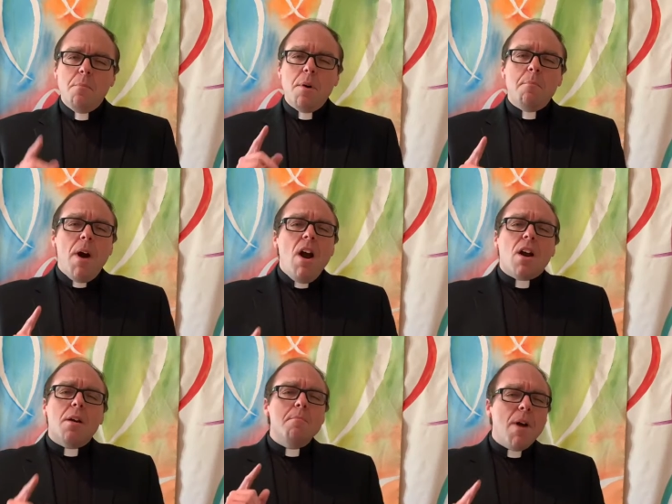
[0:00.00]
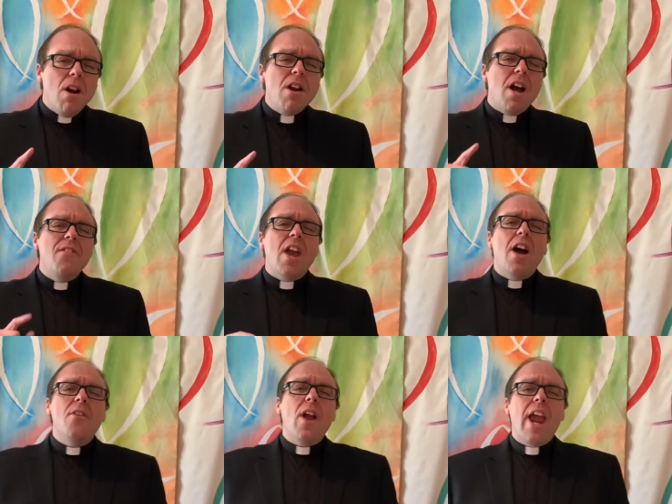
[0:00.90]
But Mark, Mark, on the
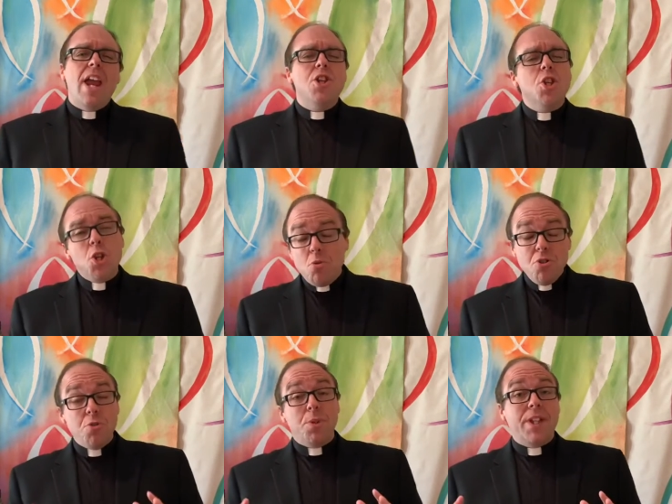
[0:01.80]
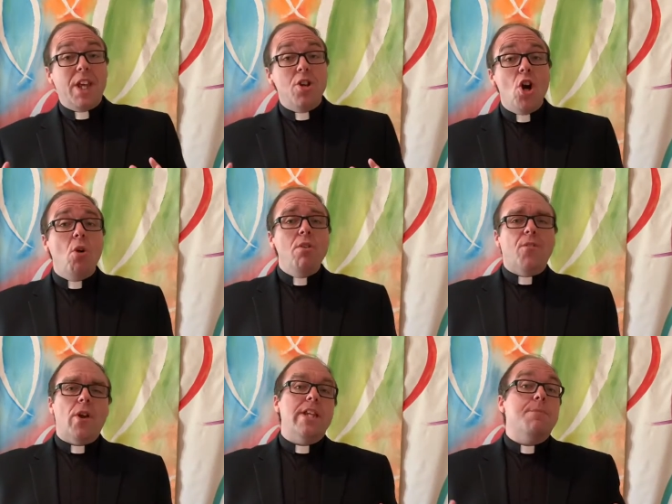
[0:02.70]
other hand, usually known
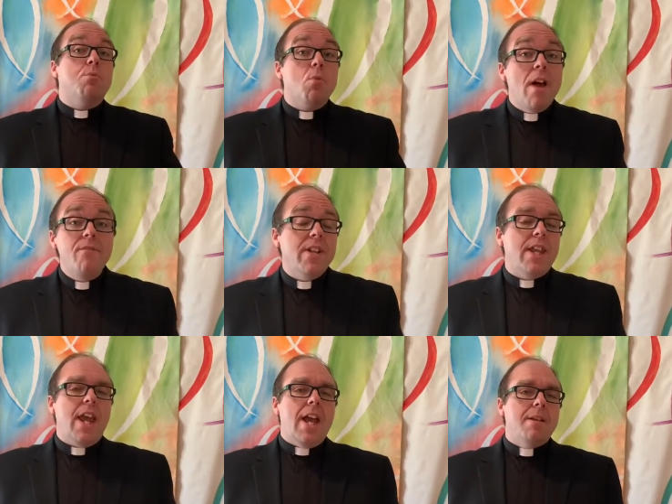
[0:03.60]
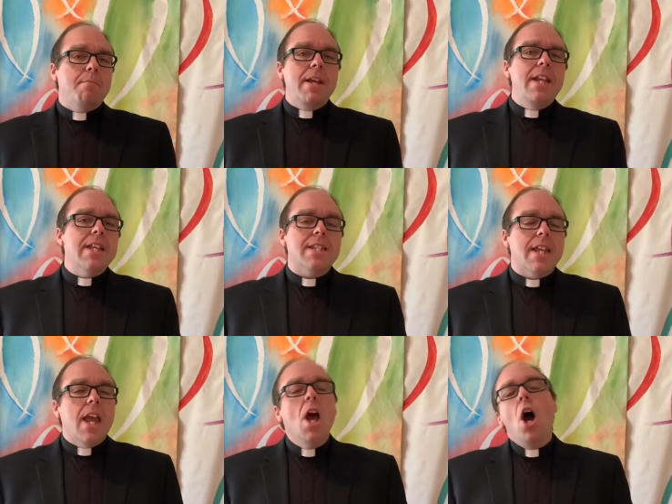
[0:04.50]
for his brevity and
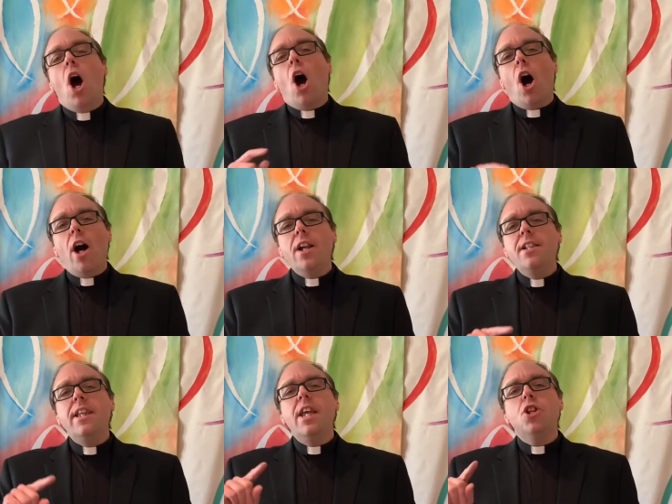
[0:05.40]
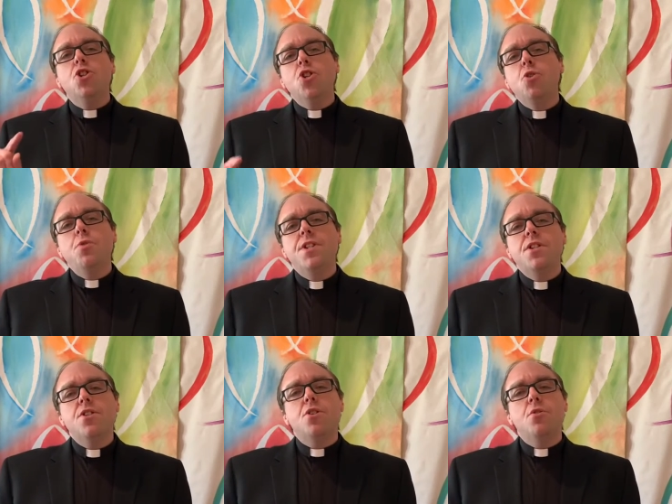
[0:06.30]
immediacy, oddly
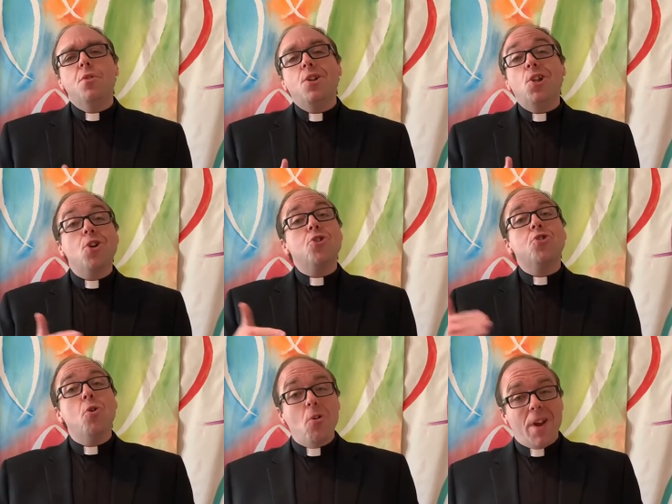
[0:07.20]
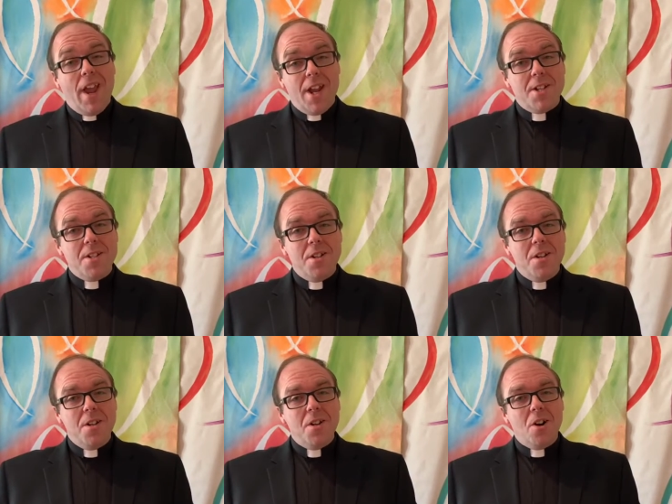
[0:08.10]
chooses to luxuriate
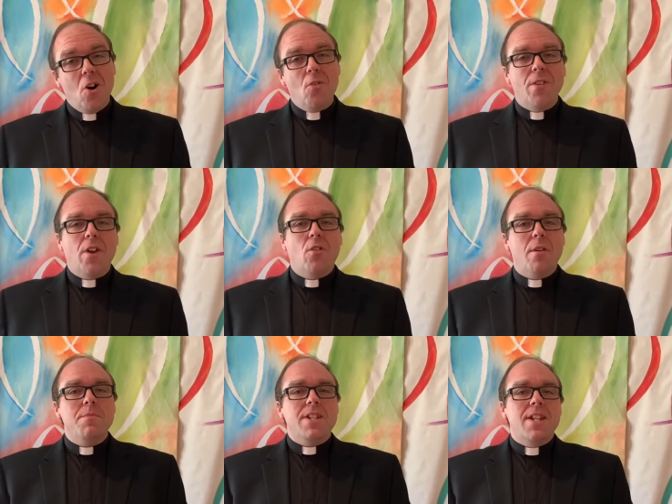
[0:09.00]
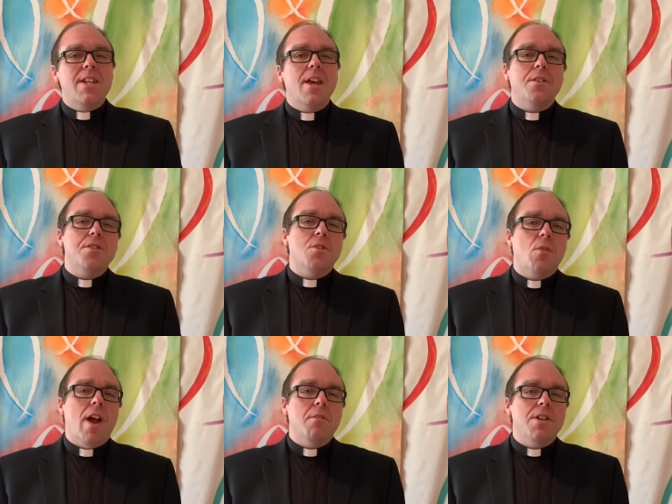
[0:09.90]
over the grim details
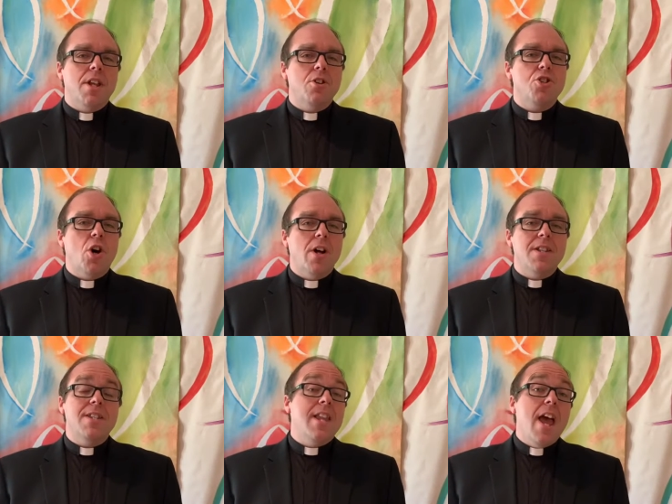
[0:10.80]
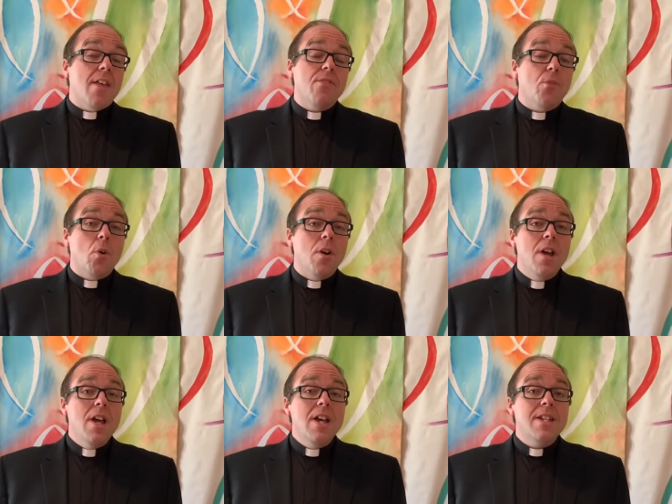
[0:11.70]
surrounding John's death for
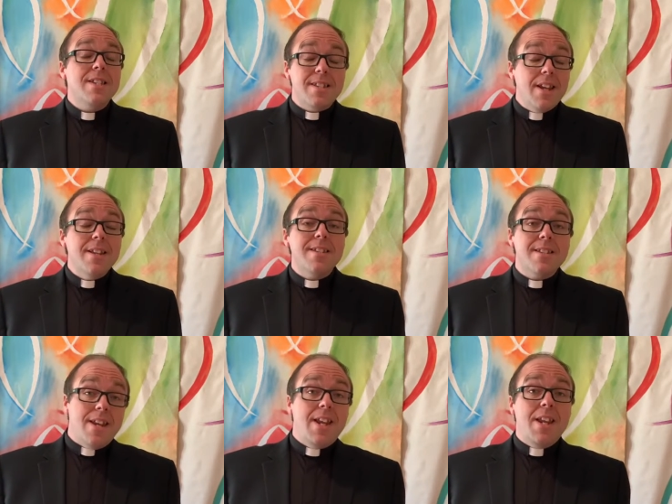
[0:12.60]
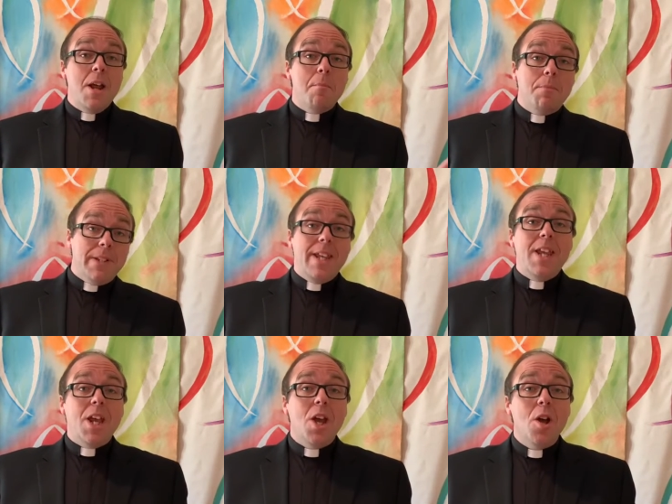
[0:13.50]
16
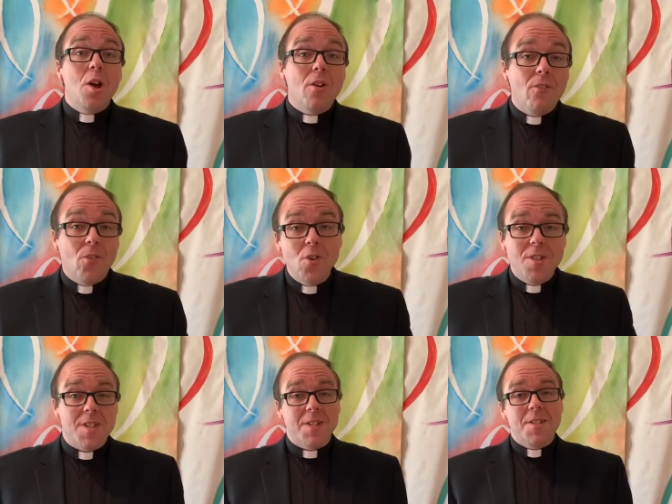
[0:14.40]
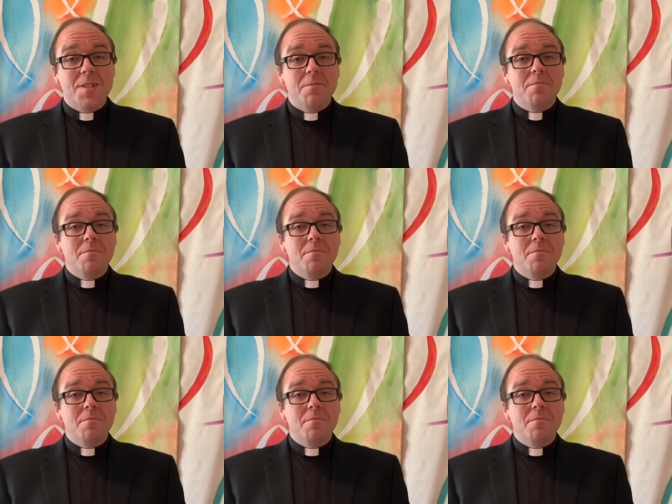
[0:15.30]
bleak verses.